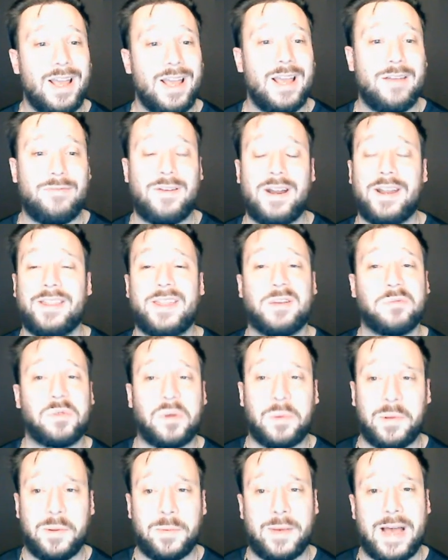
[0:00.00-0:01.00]
If anything,
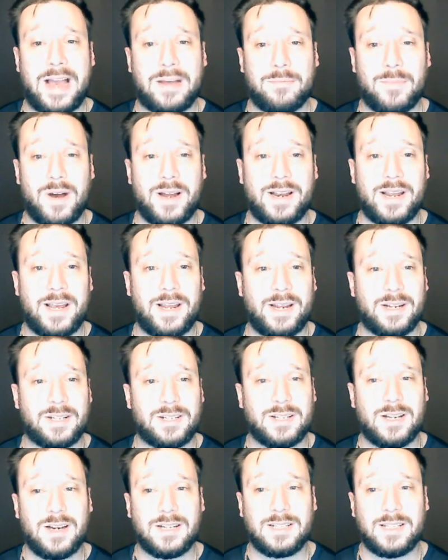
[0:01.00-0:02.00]
we'll be back Monday to
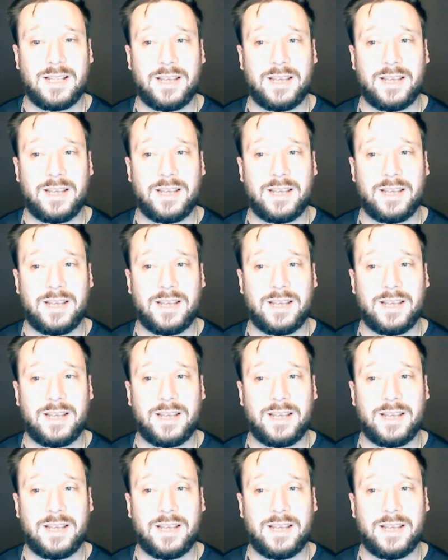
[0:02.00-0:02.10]
discuss